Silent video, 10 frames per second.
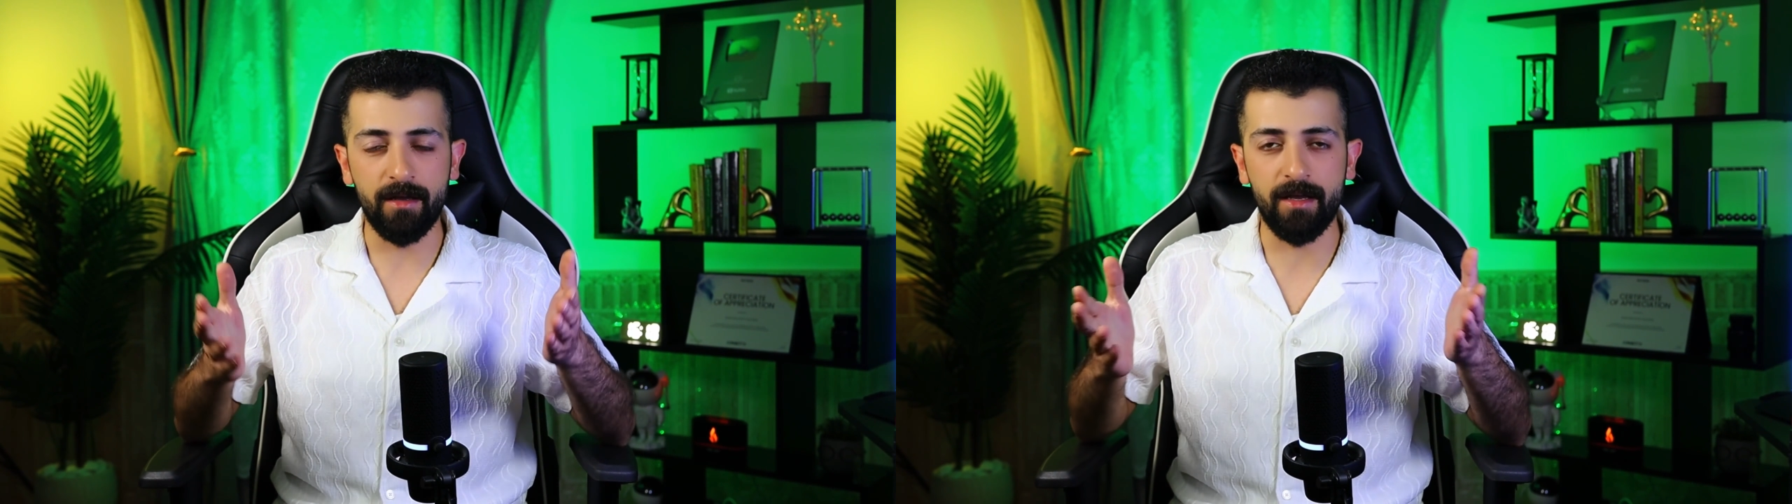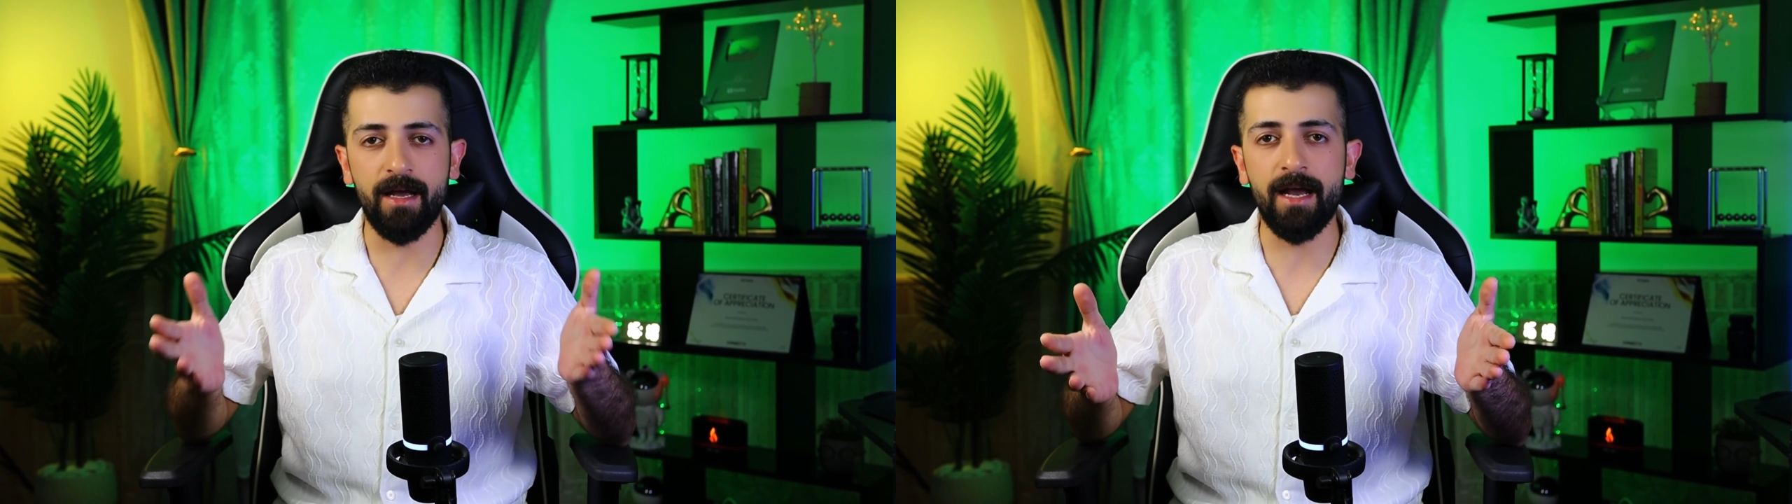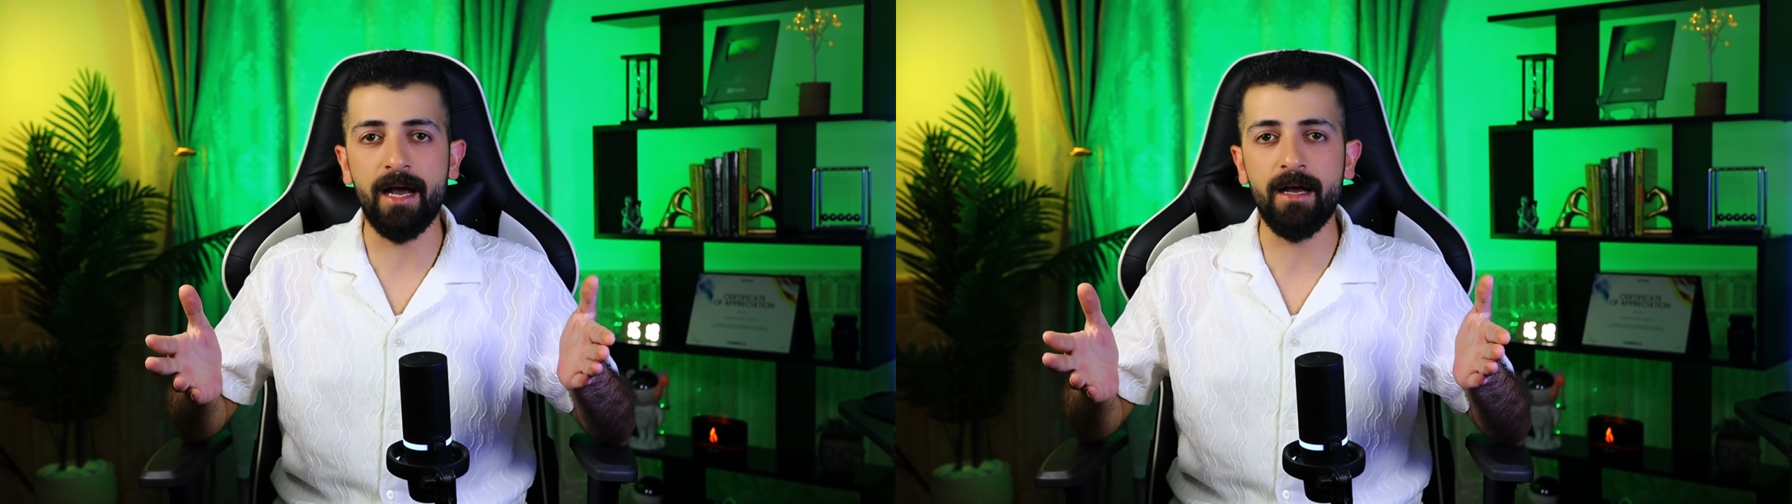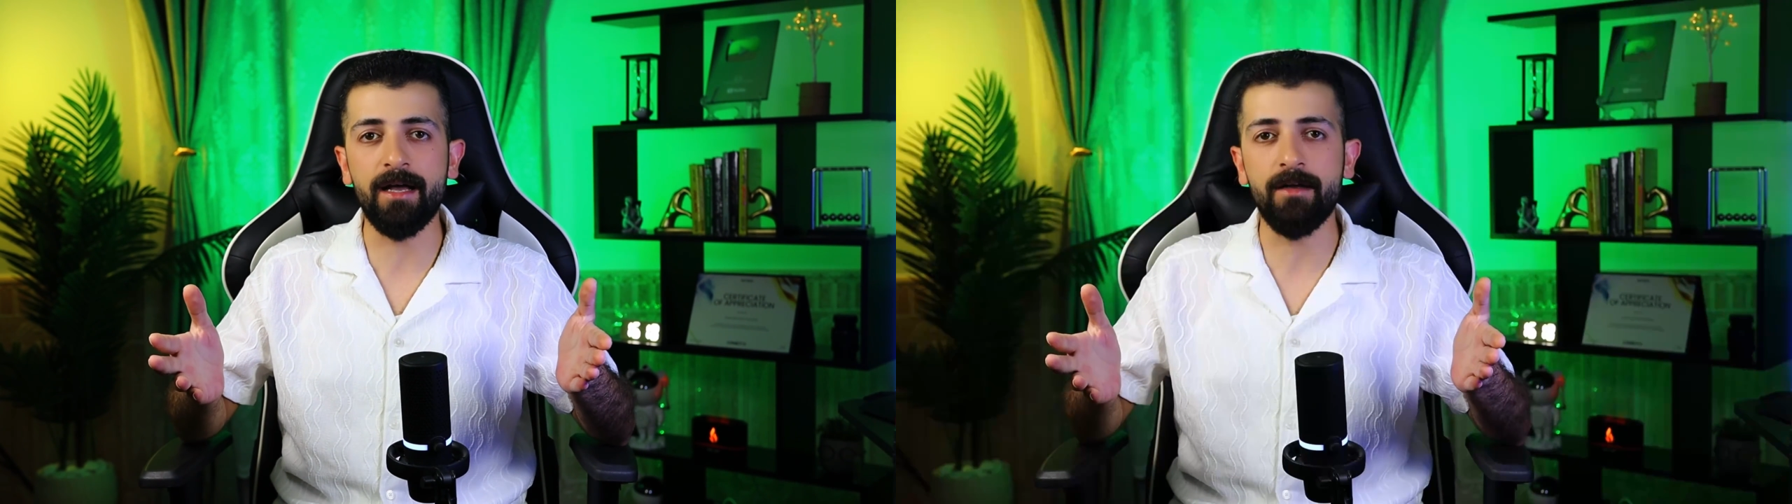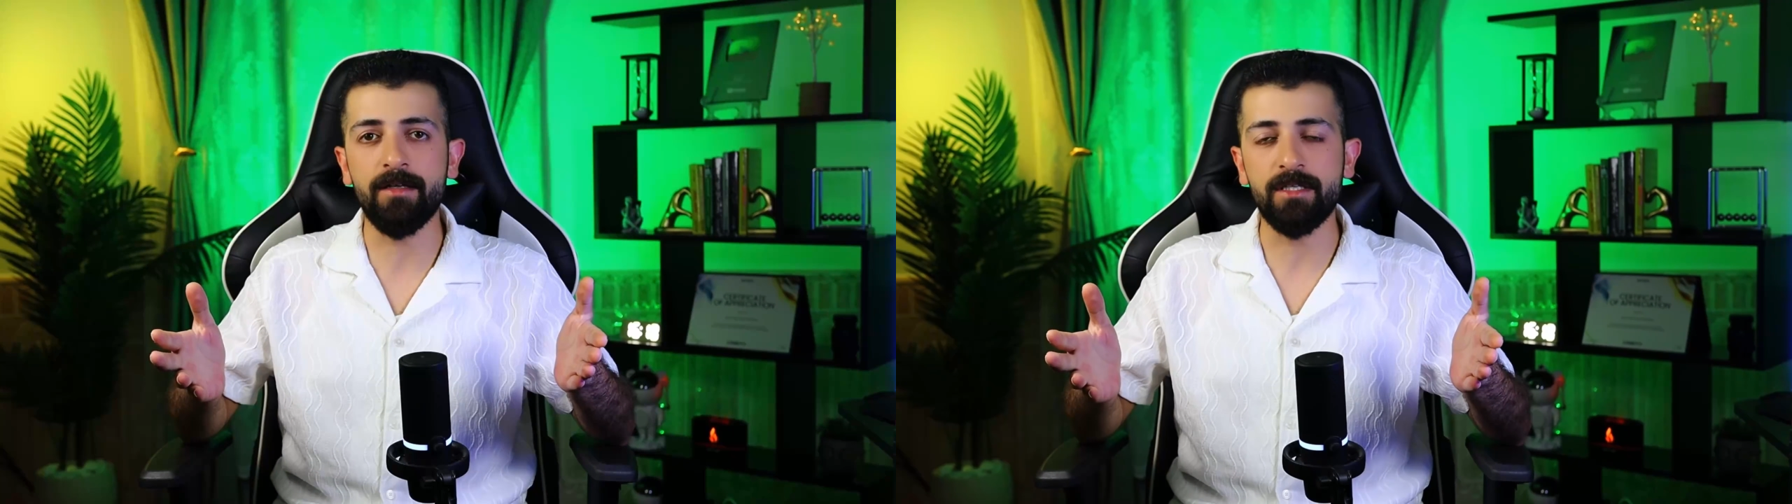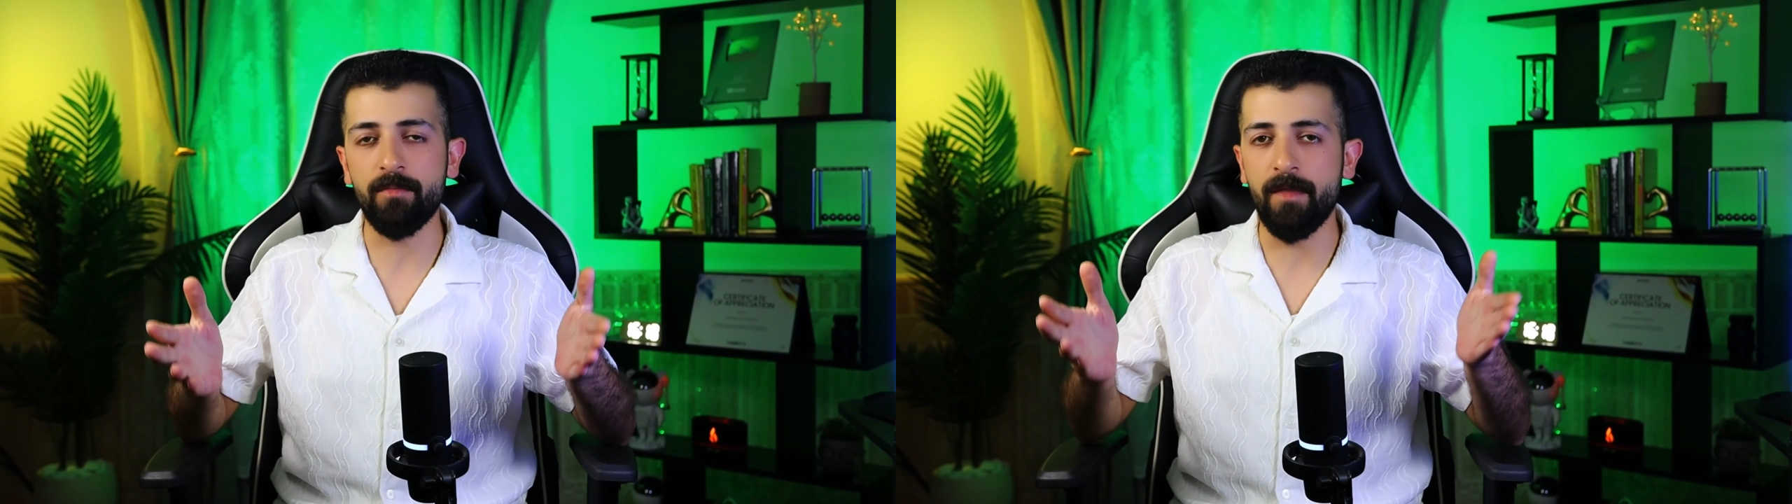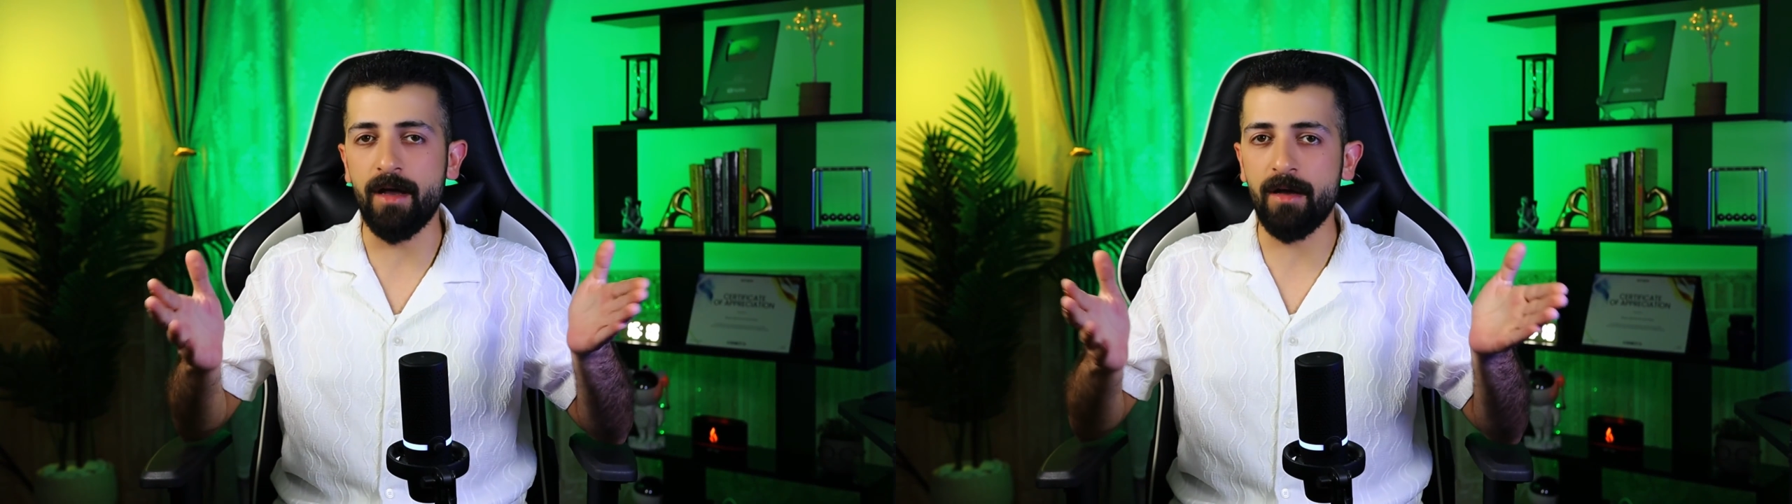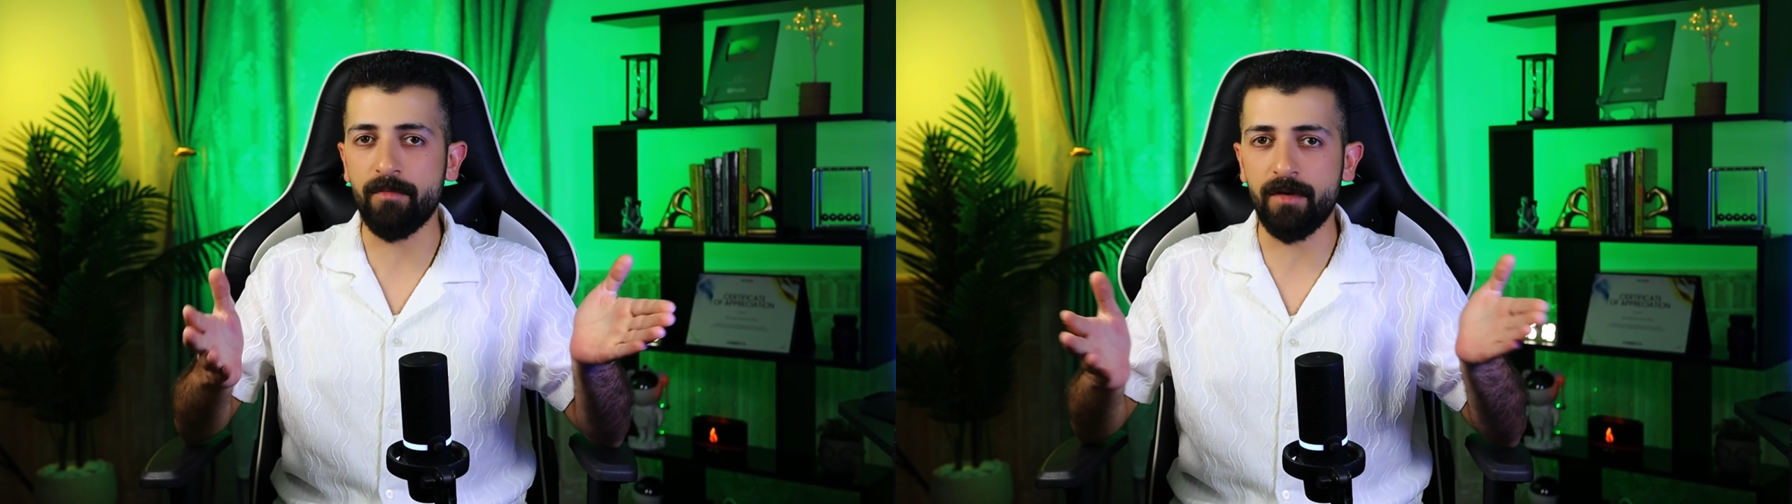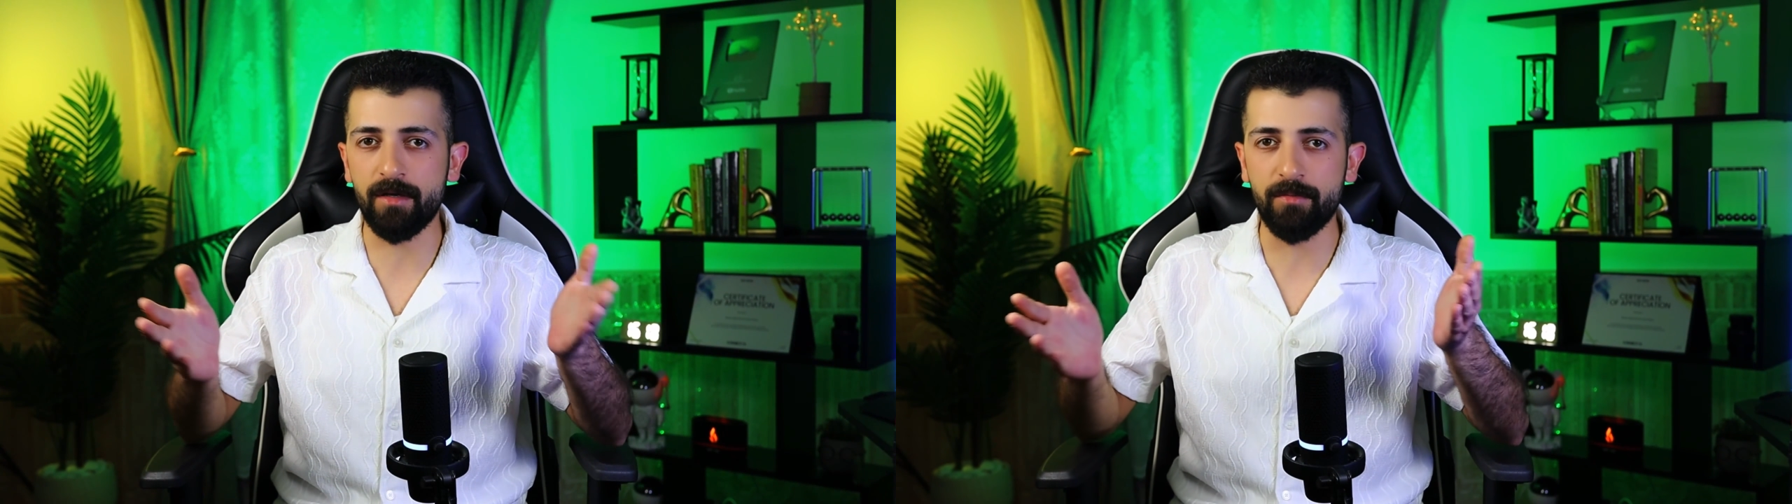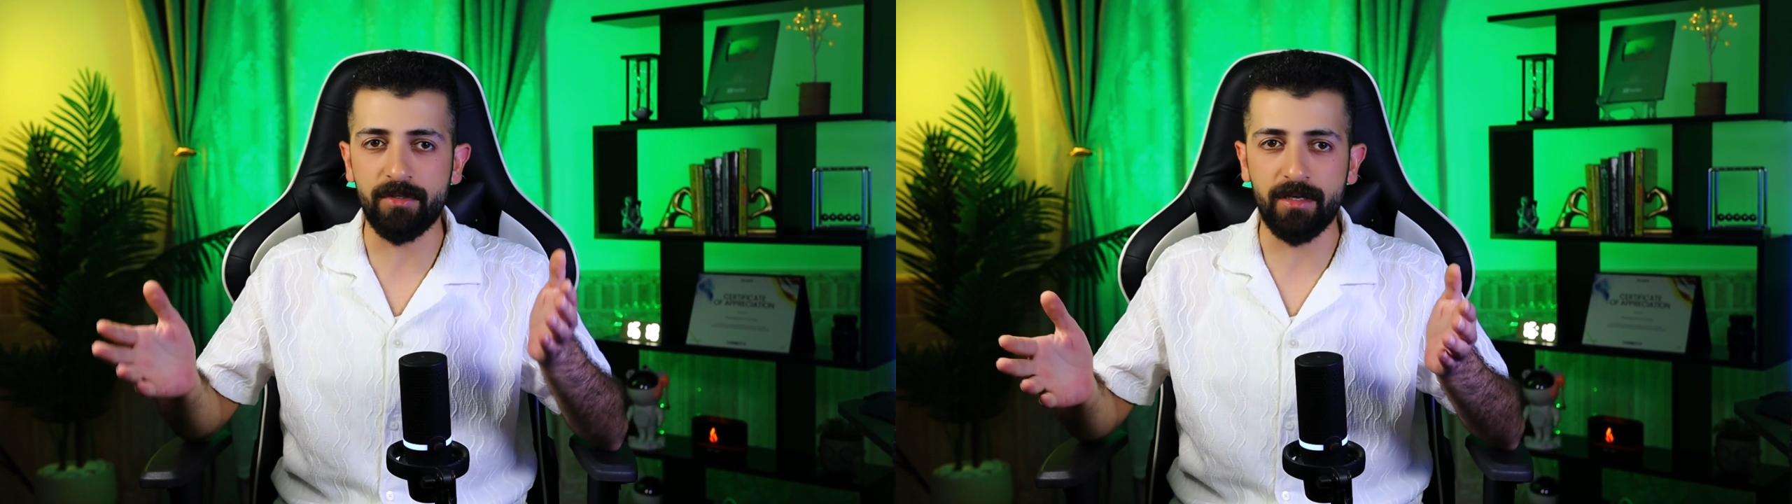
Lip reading: and analyze on several time frames.